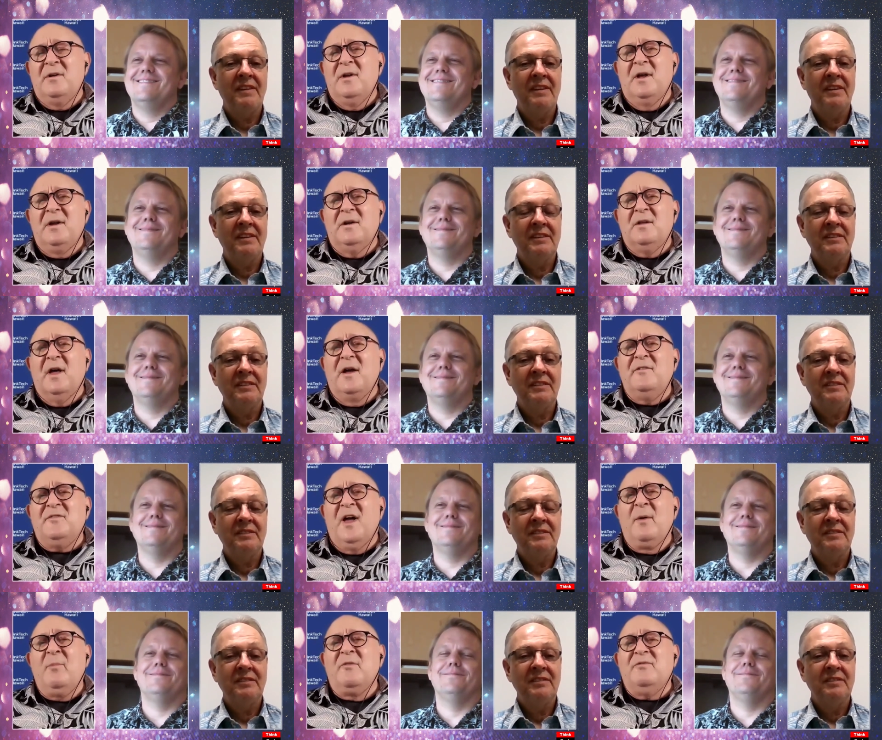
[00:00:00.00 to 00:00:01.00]
Speaker 1: a, and a
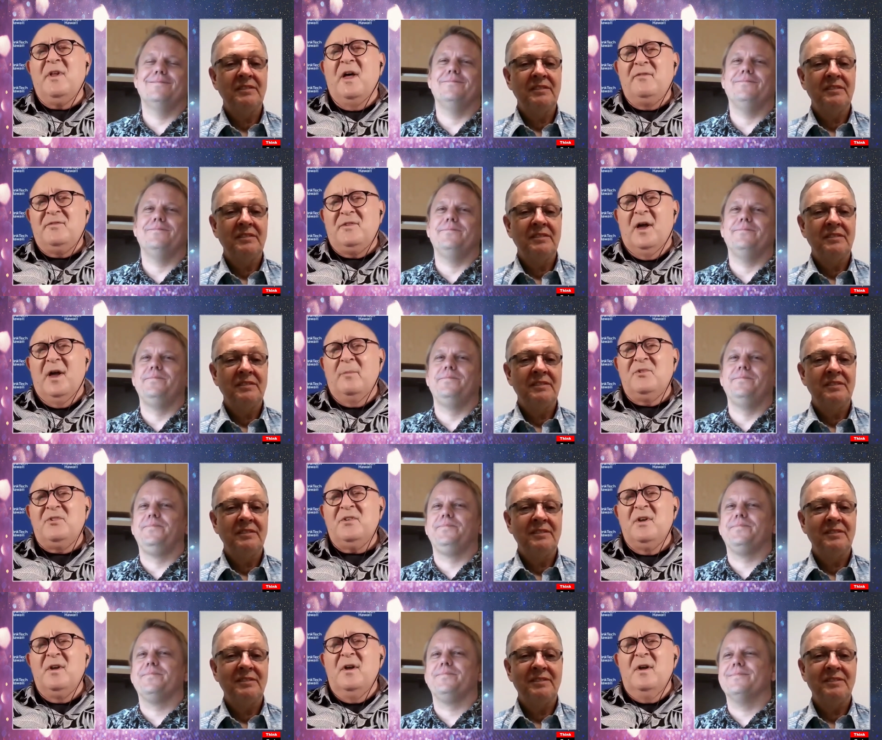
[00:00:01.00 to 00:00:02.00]
lifetime of
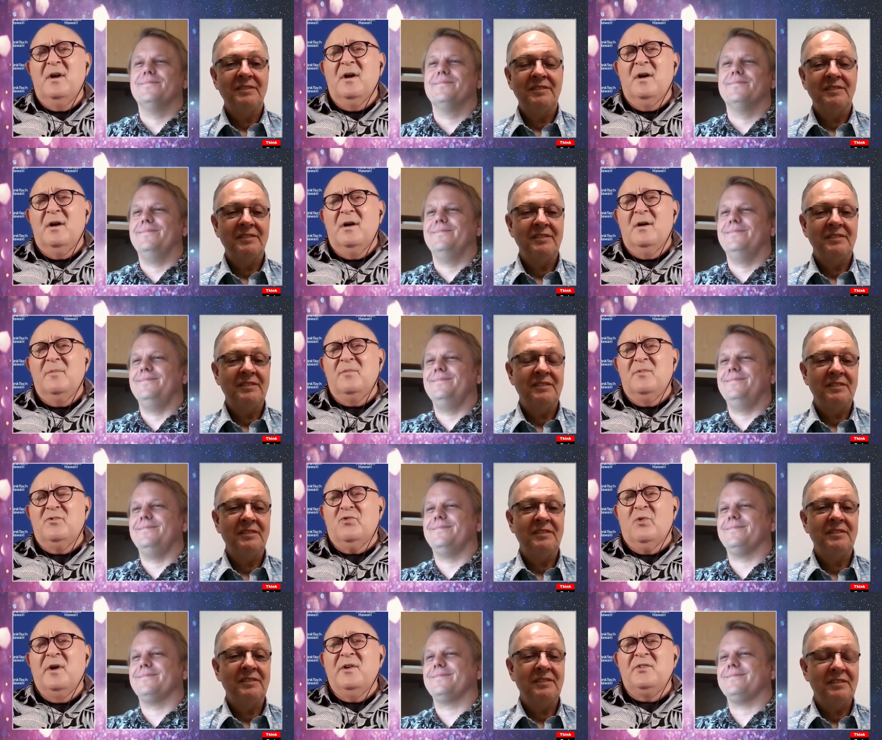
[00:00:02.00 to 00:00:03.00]
lifetimes uh,
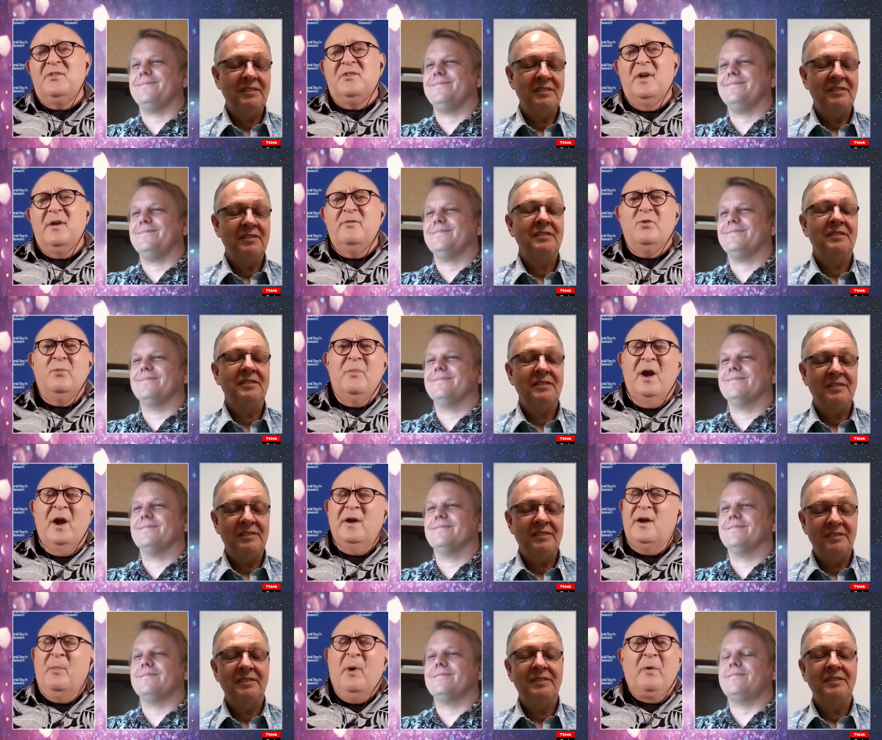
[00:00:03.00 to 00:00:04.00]
trying to save
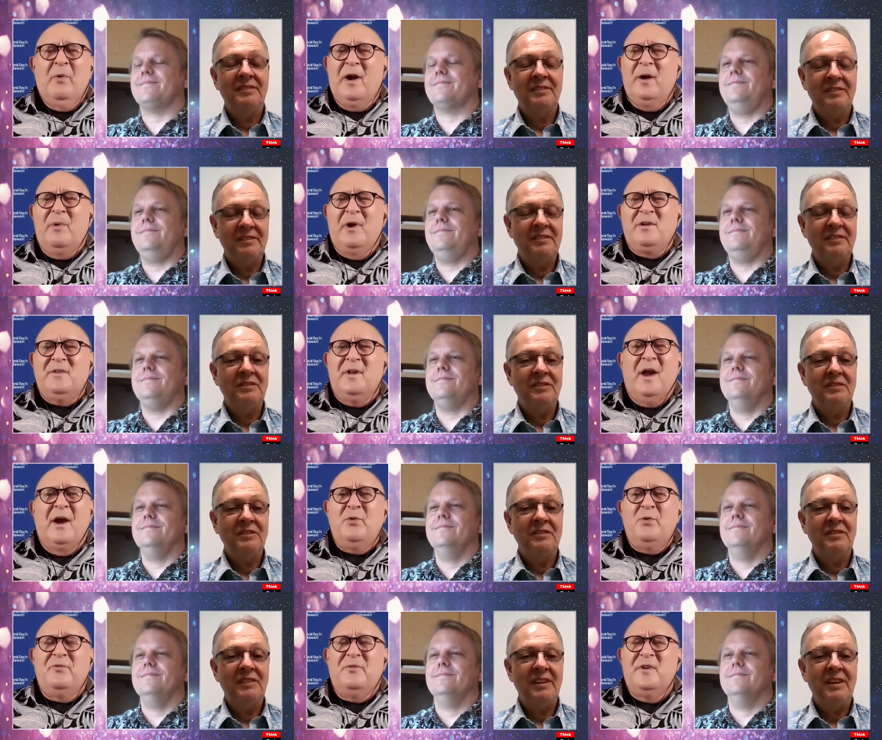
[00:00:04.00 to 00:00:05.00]
humanity. Am I right about that? How
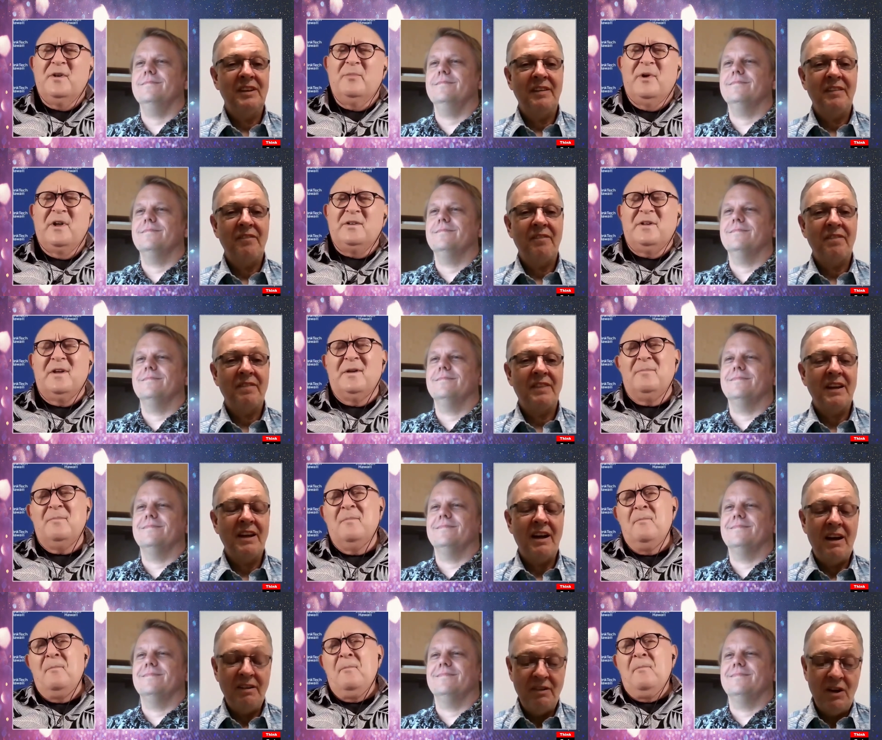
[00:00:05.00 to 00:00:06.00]
do you feel about that?
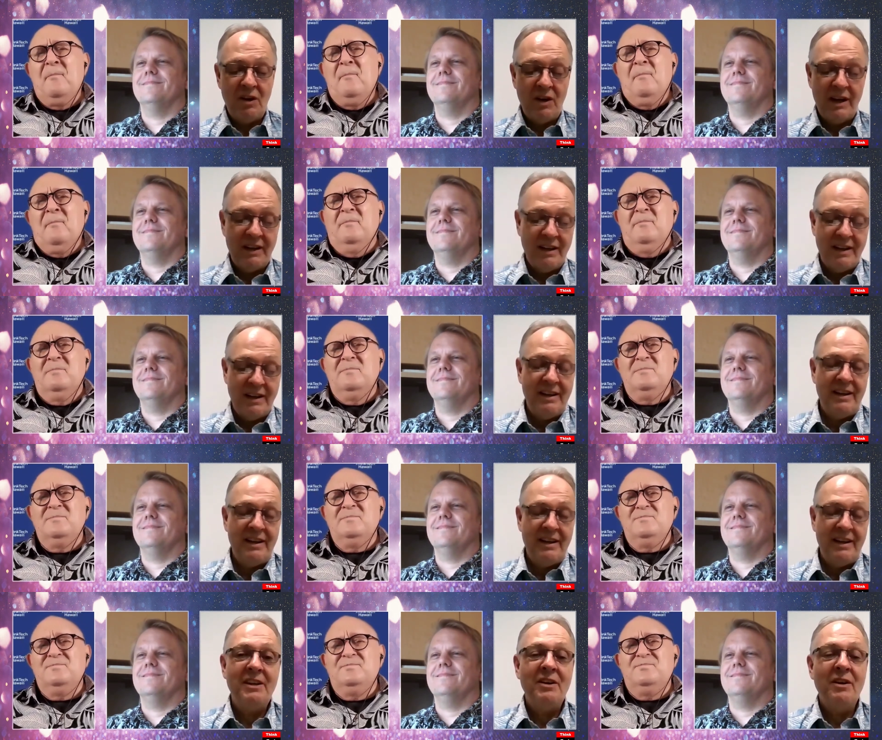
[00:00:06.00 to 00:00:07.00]
Speaker 2: Uh, no, I, I
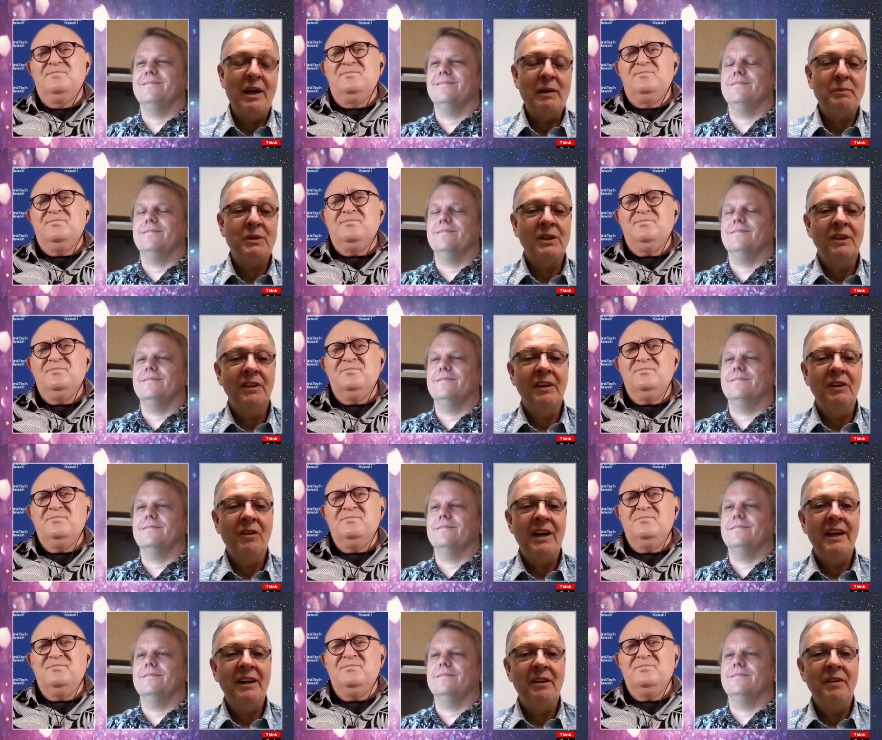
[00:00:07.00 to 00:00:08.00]
think you're absolutely
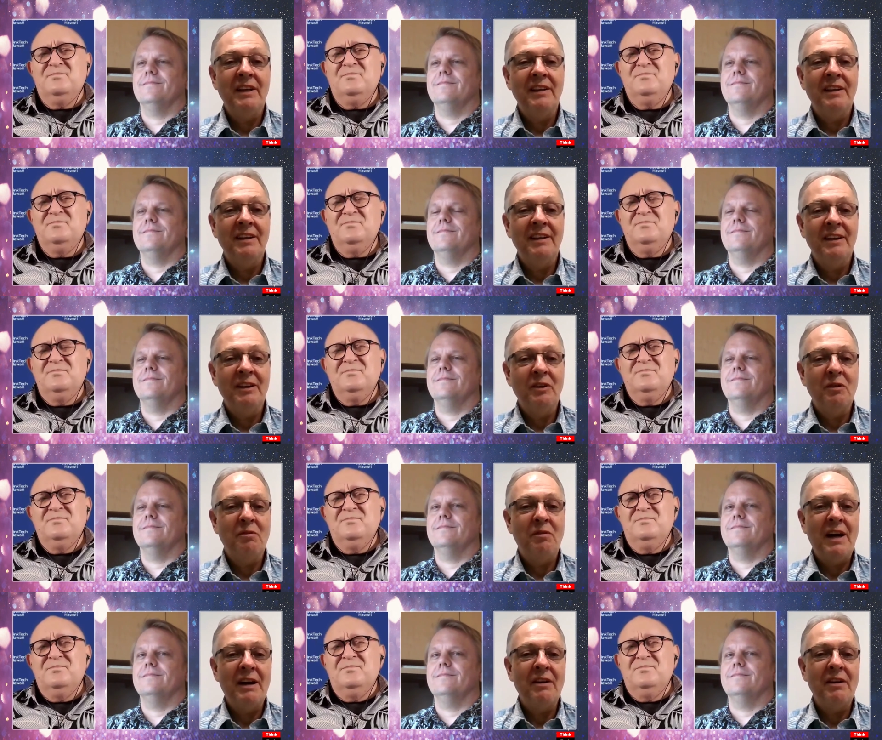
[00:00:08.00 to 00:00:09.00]
right. I mean, the, you know, the
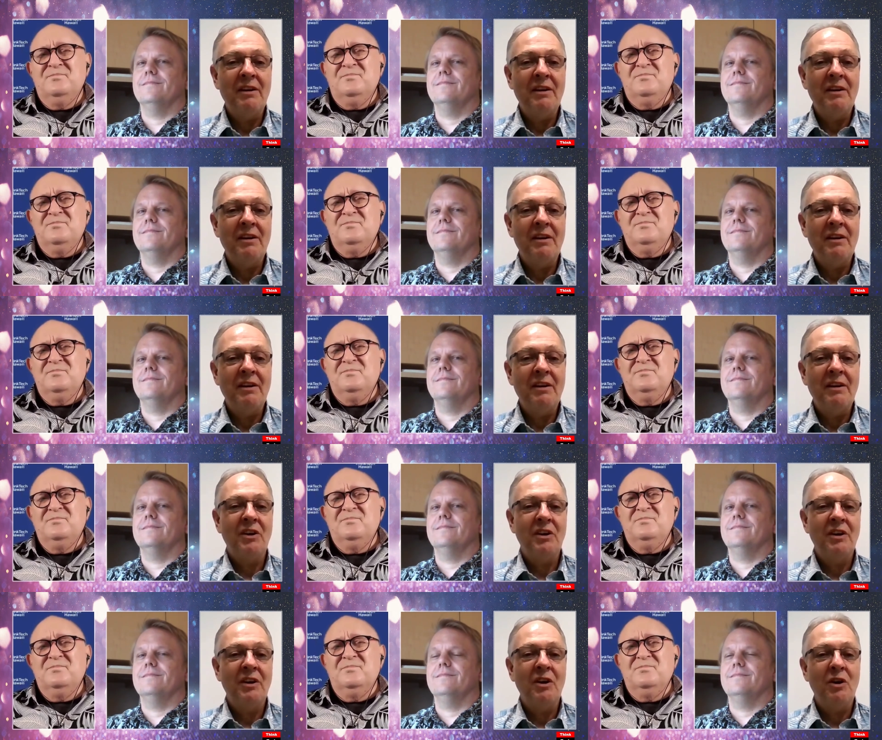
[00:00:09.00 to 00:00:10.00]
viruses
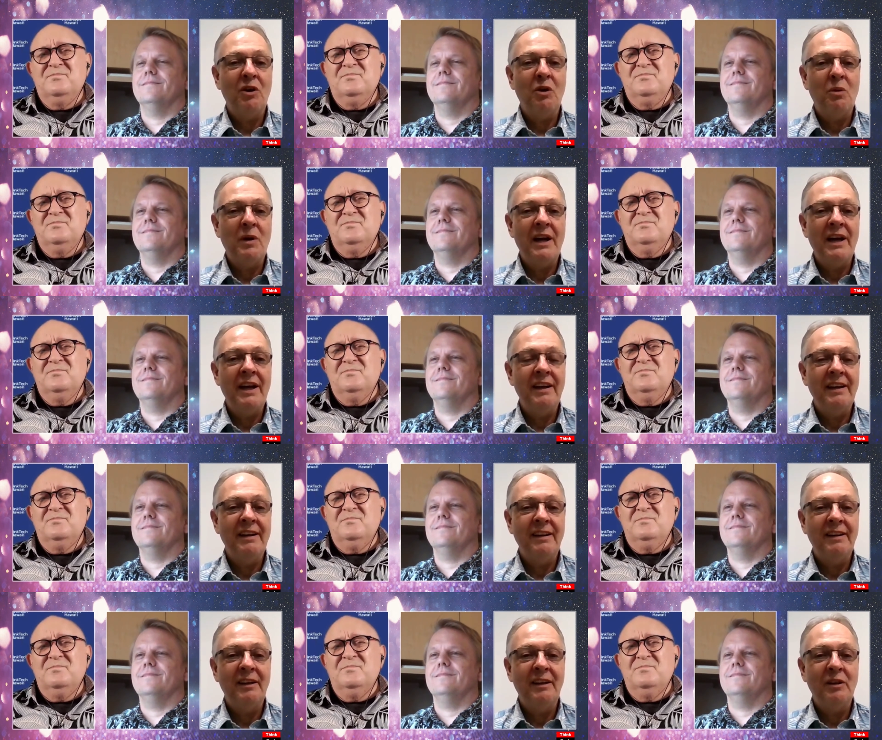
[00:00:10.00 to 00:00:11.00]
aren't going to go
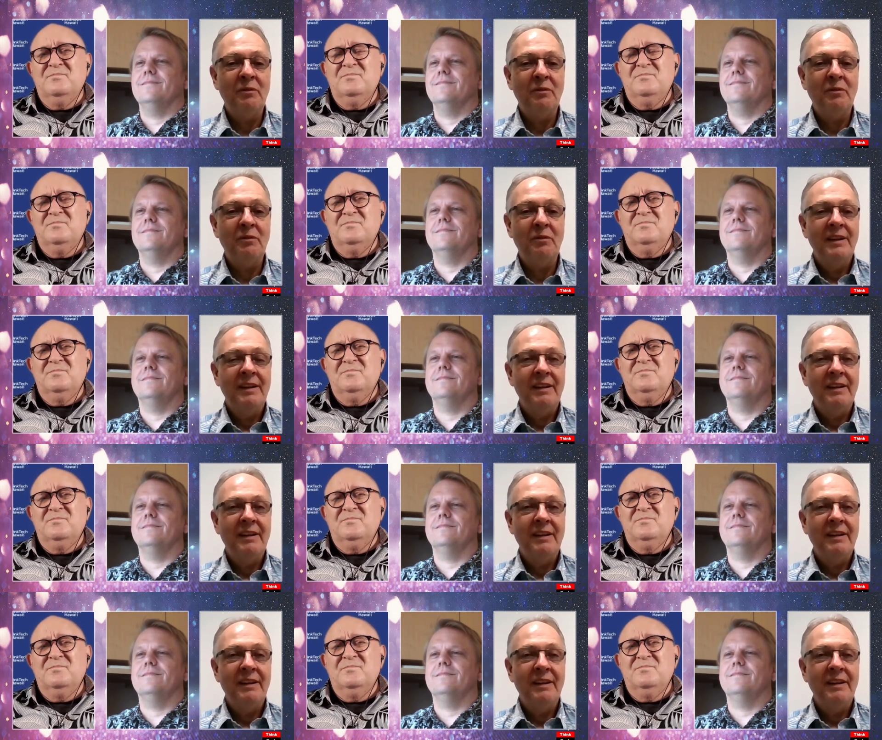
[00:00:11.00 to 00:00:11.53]
away. Um,